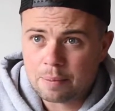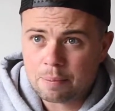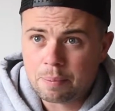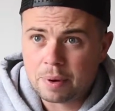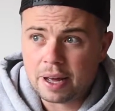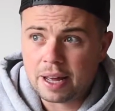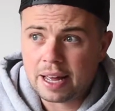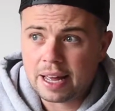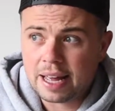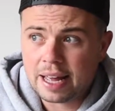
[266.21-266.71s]

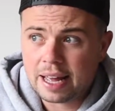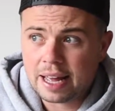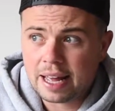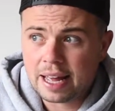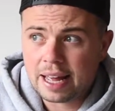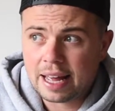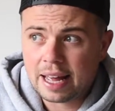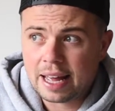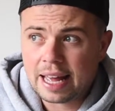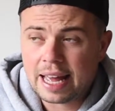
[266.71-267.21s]
but
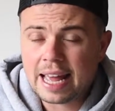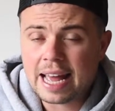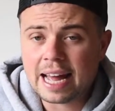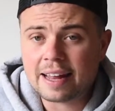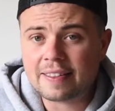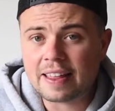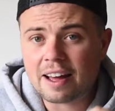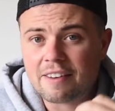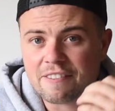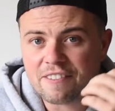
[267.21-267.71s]
he
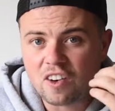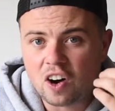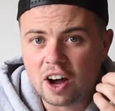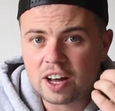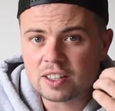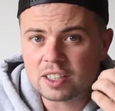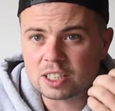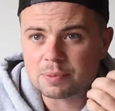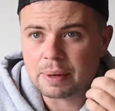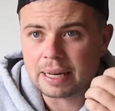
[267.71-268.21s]
had that
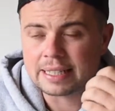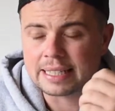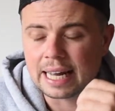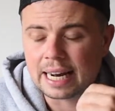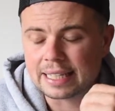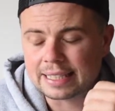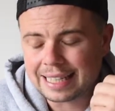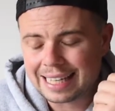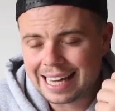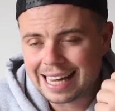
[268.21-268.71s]
fighter's mentality.